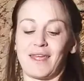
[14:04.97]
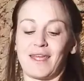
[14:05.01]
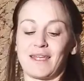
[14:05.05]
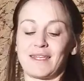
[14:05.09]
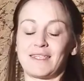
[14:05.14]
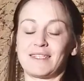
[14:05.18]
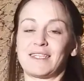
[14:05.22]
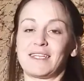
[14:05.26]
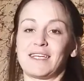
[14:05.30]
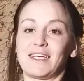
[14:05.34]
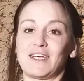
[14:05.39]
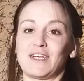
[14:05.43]

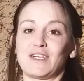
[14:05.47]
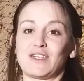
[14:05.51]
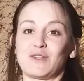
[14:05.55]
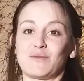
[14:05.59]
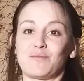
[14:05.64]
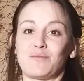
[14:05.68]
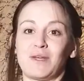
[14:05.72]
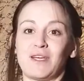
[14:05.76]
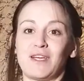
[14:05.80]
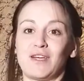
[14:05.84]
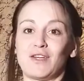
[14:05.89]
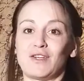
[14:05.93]
into each
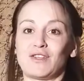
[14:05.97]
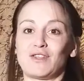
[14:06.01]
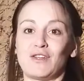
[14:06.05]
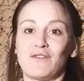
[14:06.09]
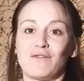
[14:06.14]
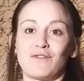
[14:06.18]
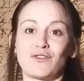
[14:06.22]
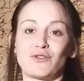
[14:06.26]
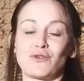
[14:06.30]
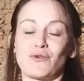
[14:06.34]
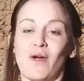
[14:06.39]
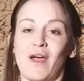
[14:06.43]
bead,
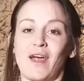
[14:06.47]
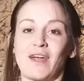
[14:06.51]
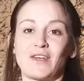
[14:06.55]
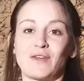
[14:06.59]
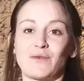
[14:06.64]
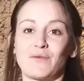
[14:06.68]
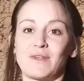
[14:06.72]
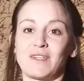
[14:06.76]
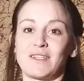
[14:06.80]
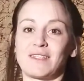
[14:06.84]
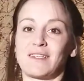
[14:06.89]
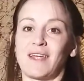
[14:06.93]
even trying to
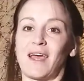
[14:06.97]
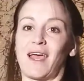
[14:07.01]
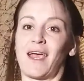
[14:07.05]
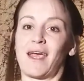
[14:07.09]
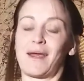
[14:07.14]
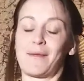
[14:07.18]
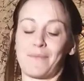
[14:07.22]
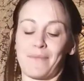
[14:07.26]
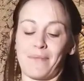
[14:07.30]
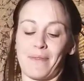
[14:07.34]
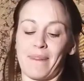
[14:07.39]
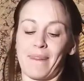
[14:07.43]
recite,